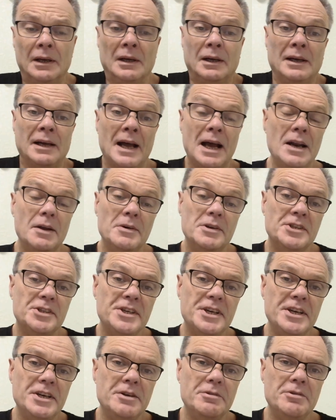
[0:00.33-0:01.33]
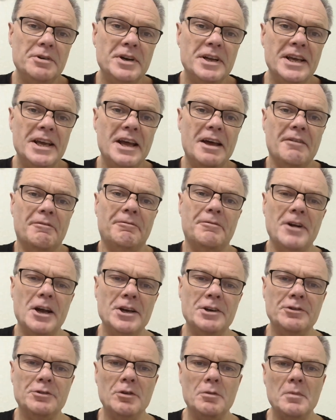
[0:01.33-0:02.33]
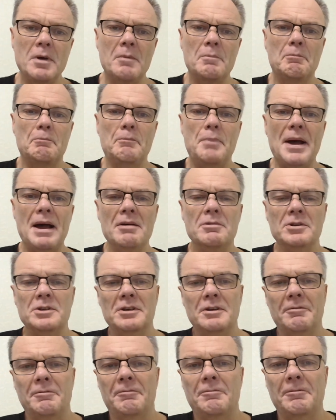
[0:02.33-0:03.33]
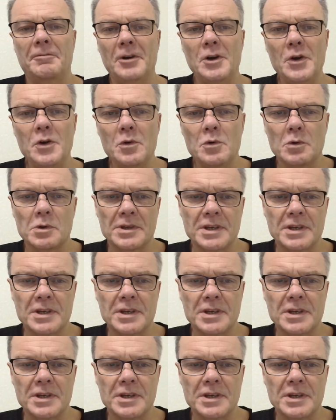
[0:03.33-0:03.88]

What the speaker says: Hello, it's Senior Runner here, fresh from a bout of flu,